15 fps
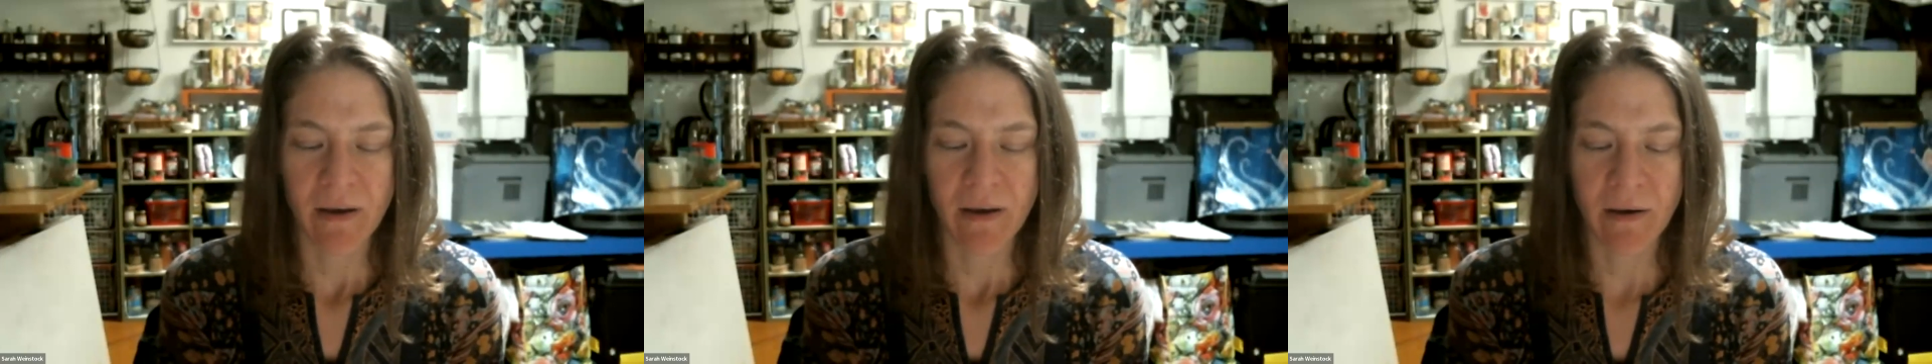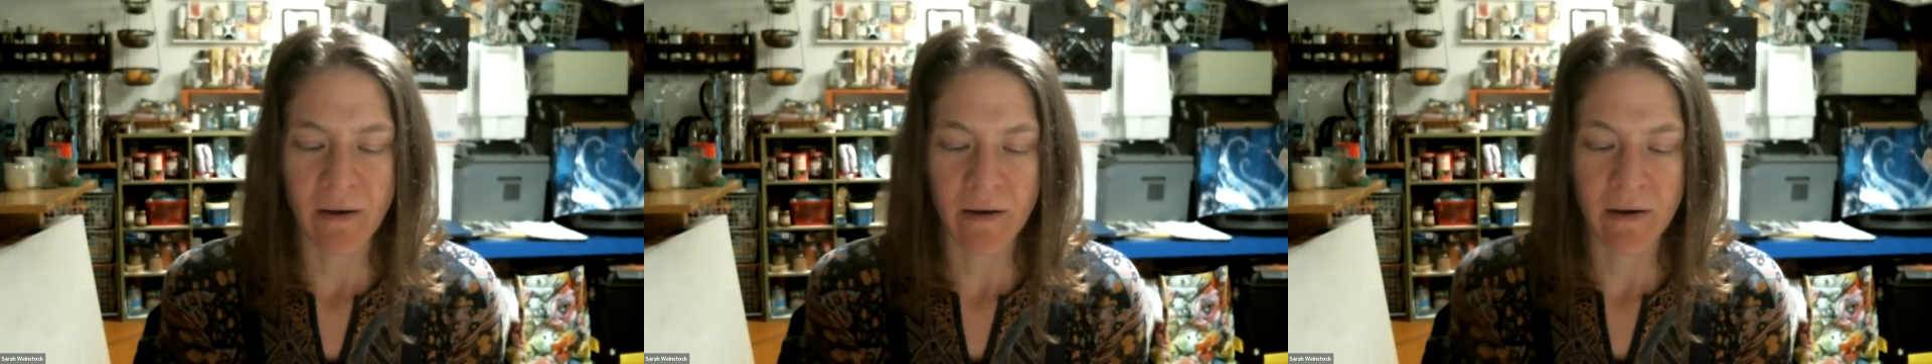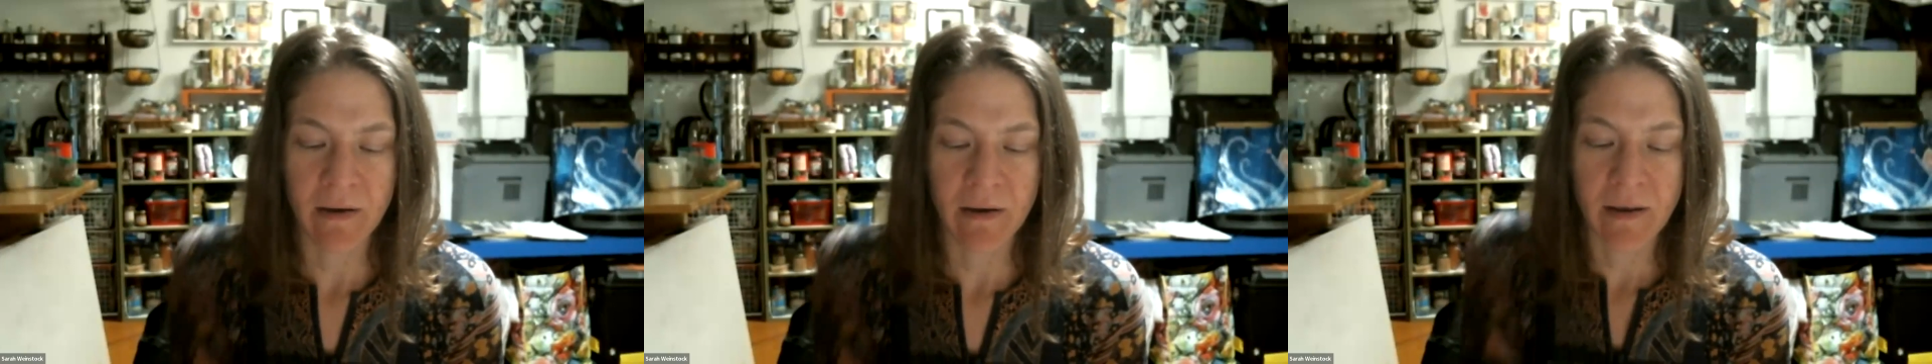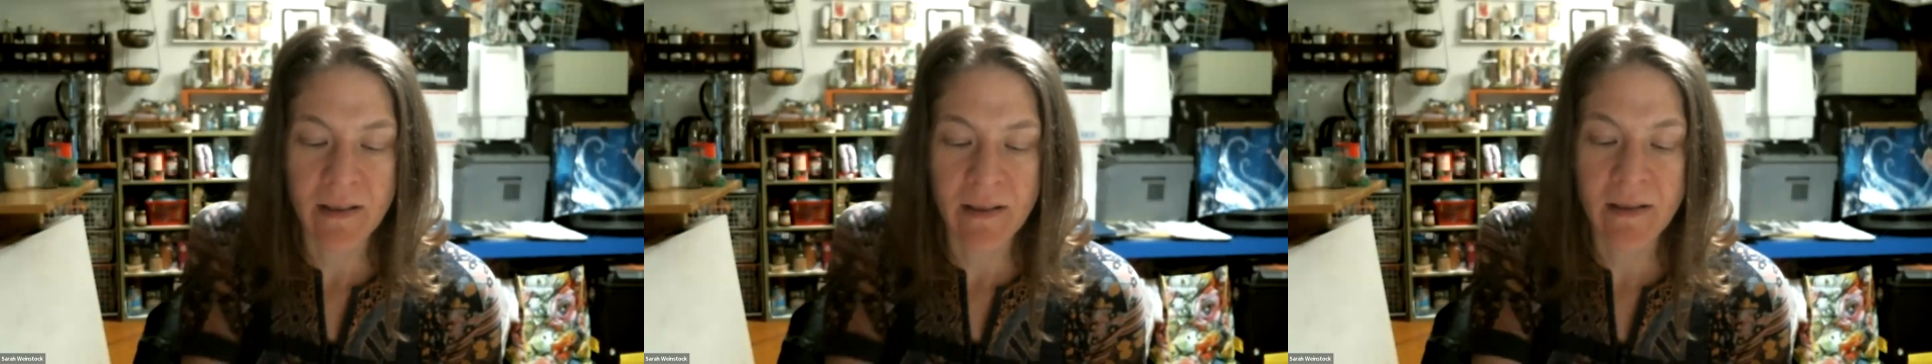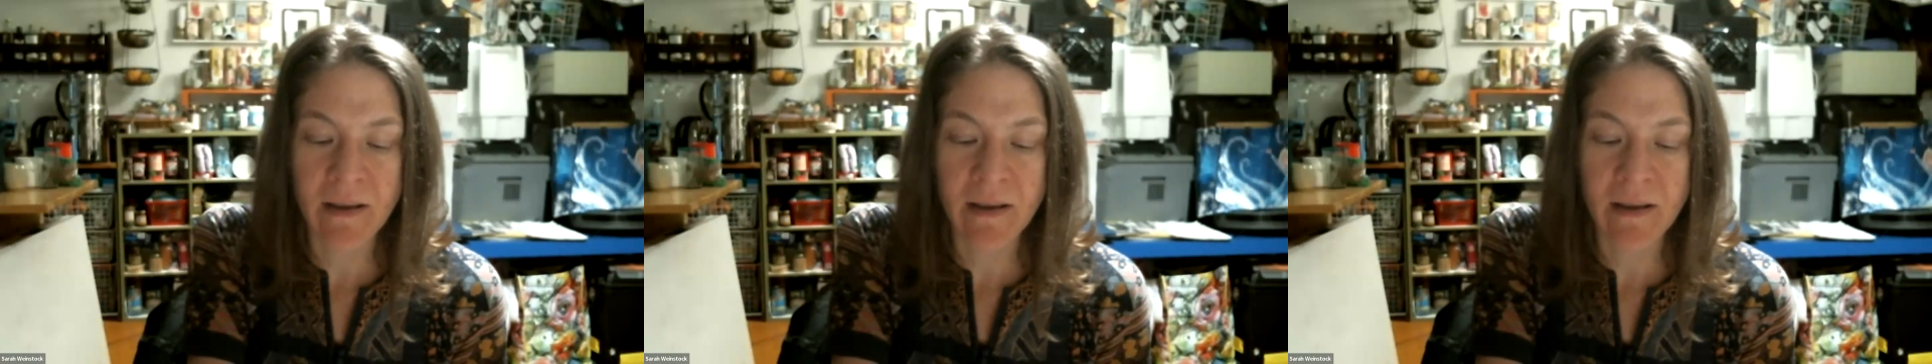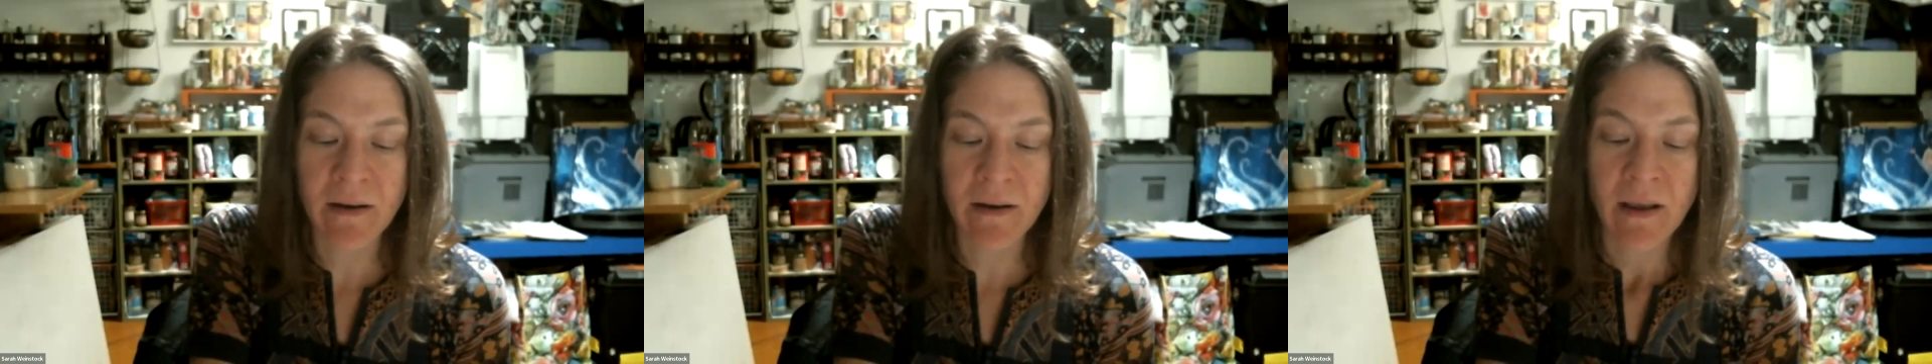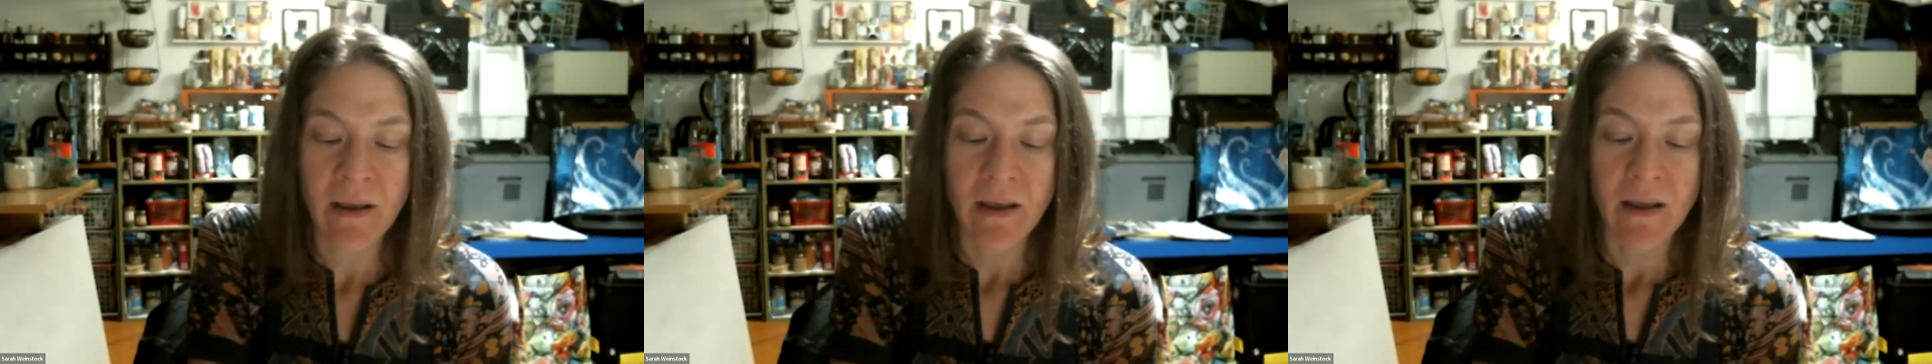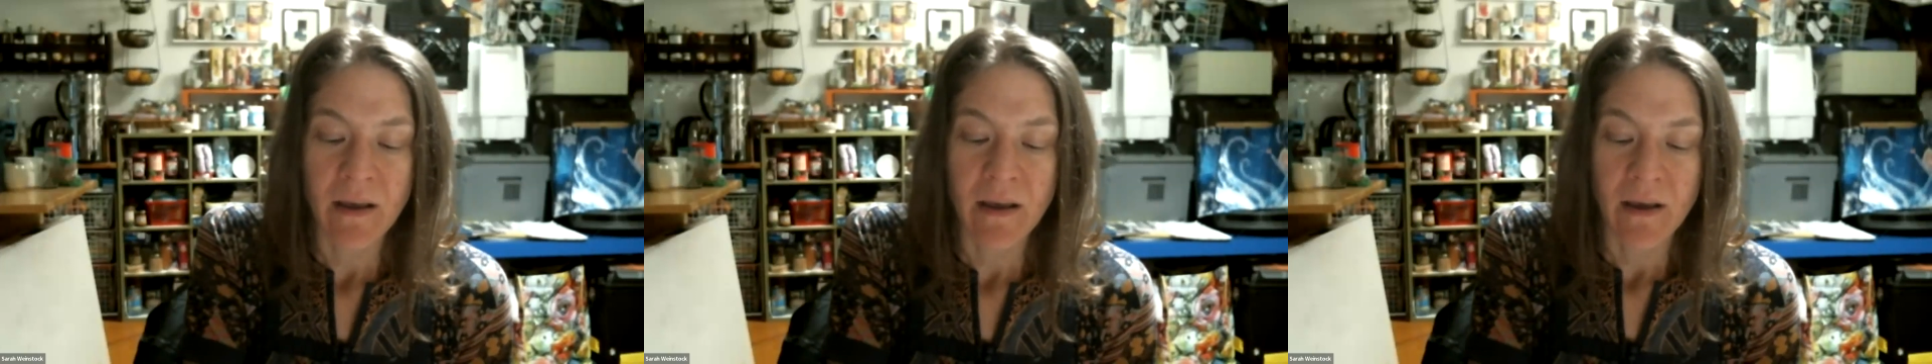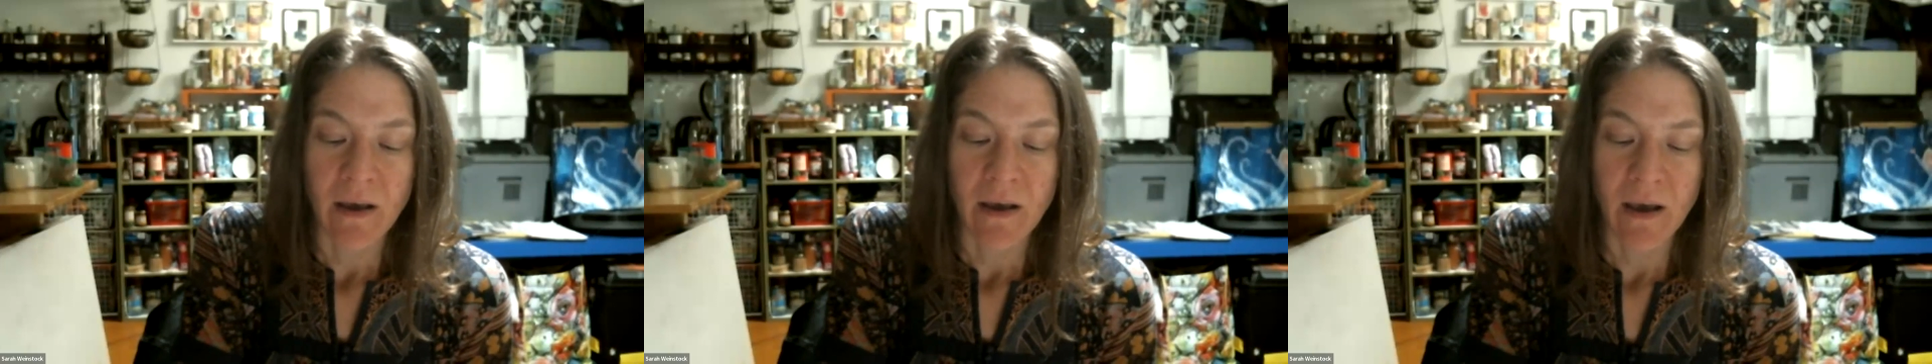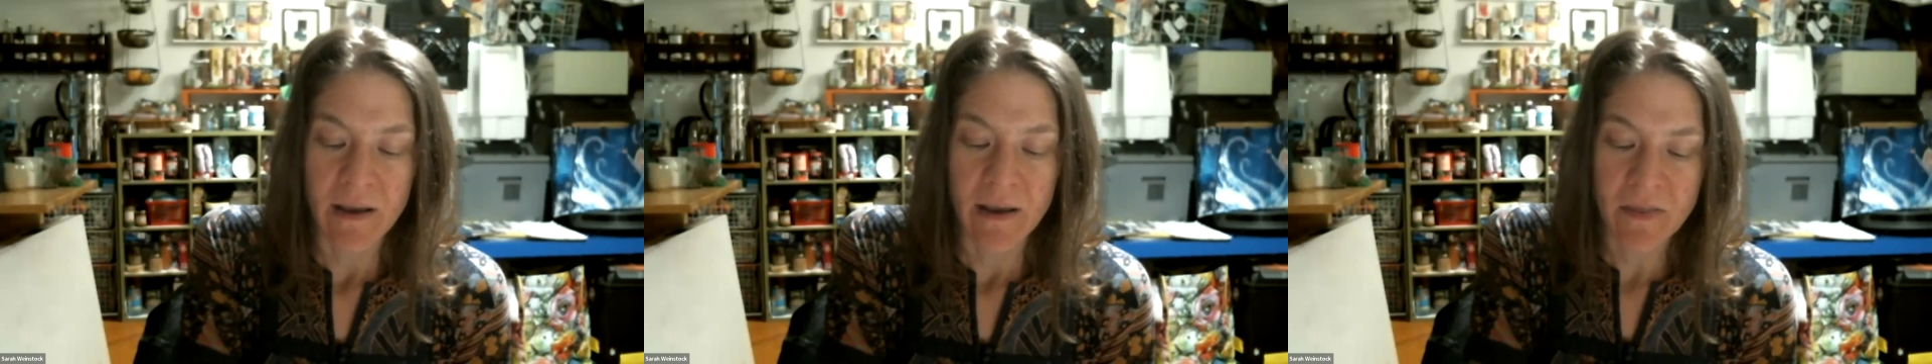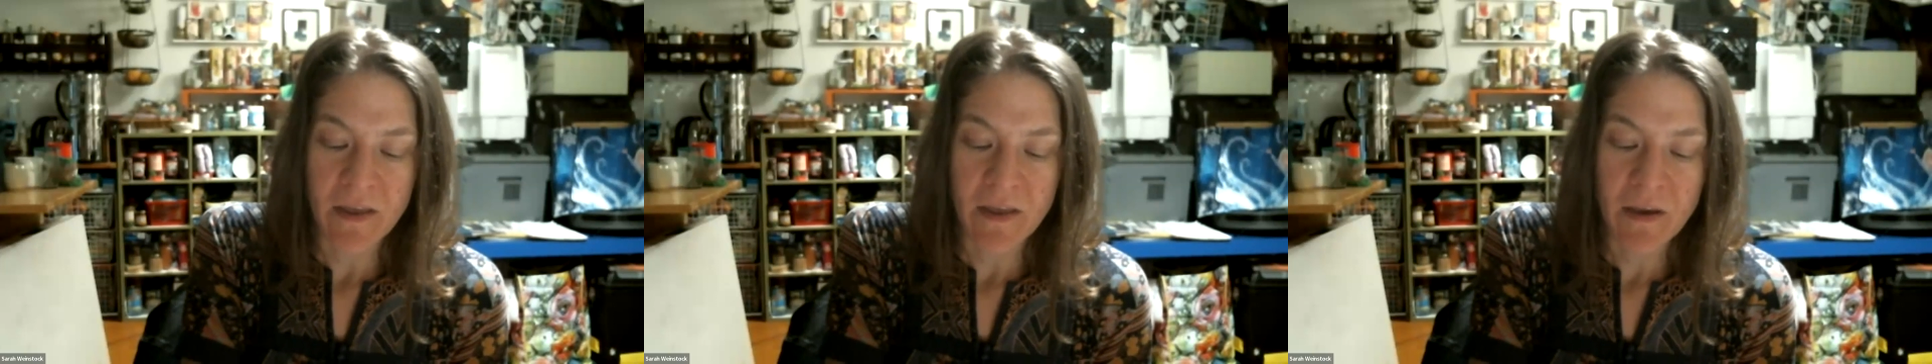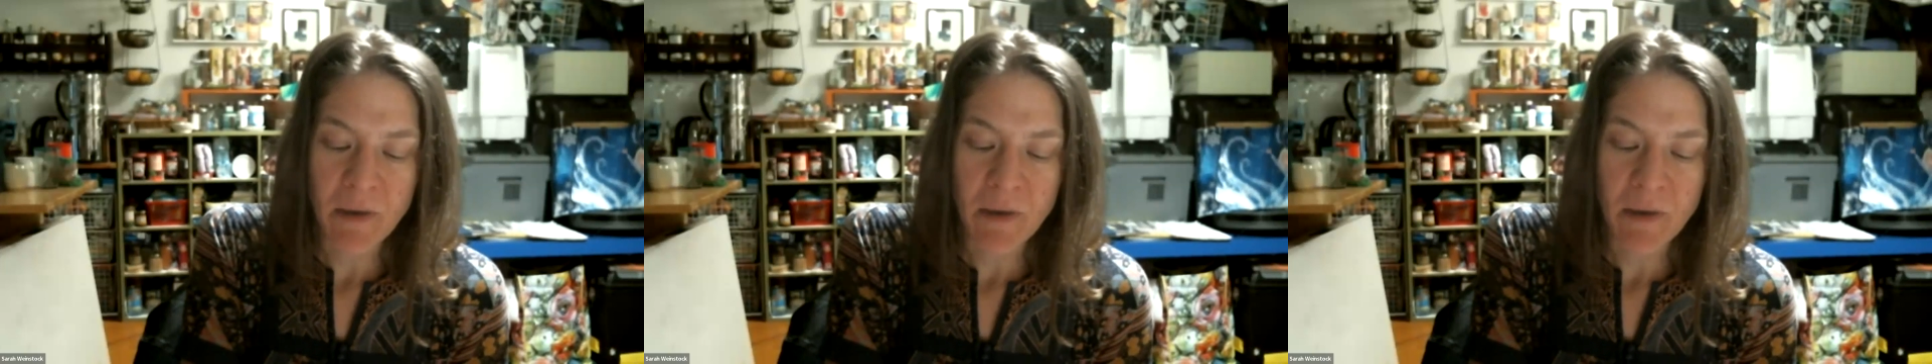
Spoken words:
And then I think